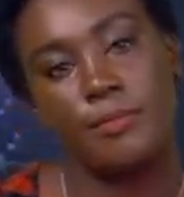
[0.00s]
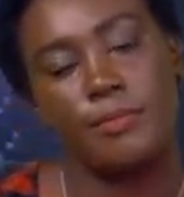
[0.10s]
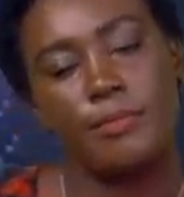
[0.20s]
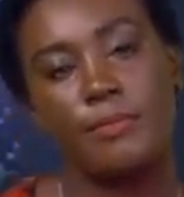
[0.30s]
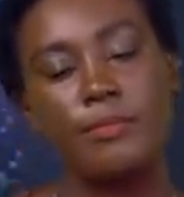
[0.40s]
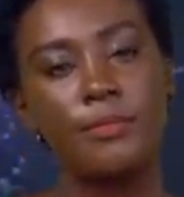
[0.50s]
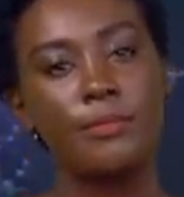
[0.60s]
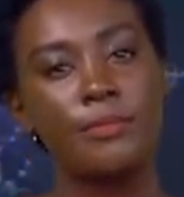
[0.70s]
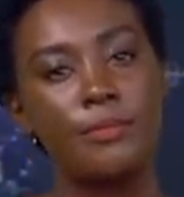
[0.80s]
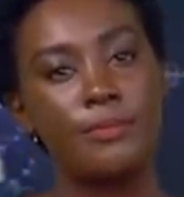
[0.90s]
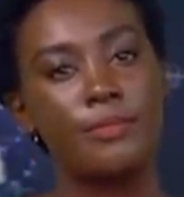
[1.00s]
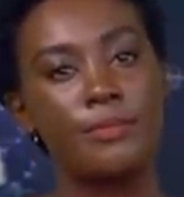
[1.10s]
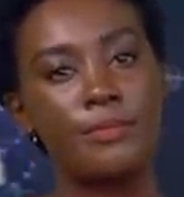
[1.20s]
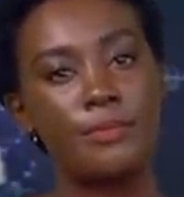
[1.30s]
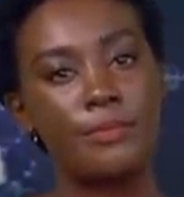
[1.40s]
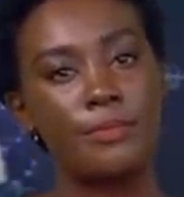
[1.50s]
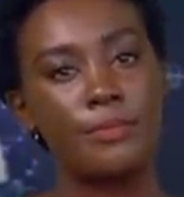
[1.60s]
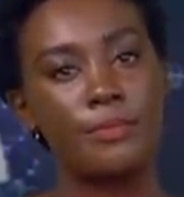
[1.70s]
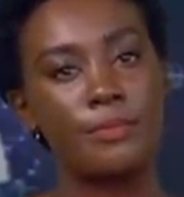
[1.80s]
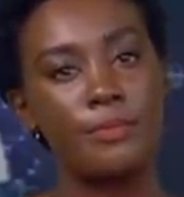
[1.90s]

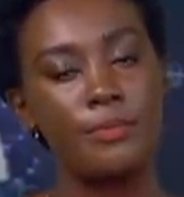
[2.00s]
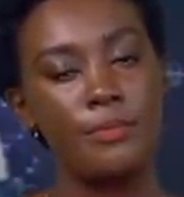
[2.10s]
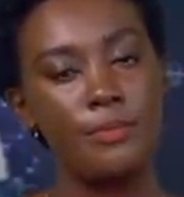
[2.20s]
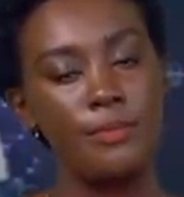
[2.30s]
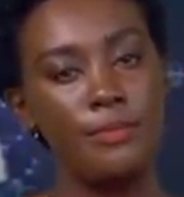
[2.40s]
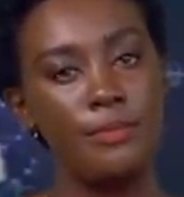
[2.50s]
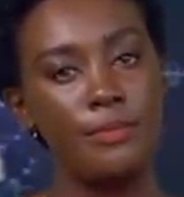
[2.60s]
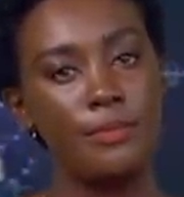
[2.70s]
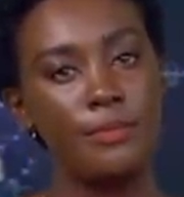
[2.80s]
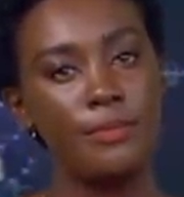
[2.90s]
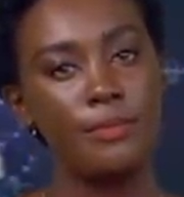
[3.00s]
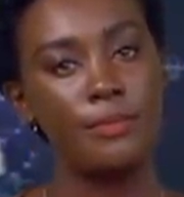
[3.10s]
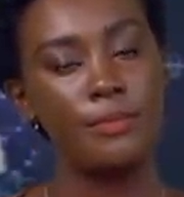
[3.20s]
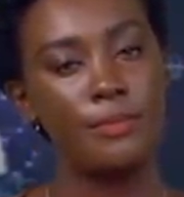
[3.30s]
This person isn't speaking.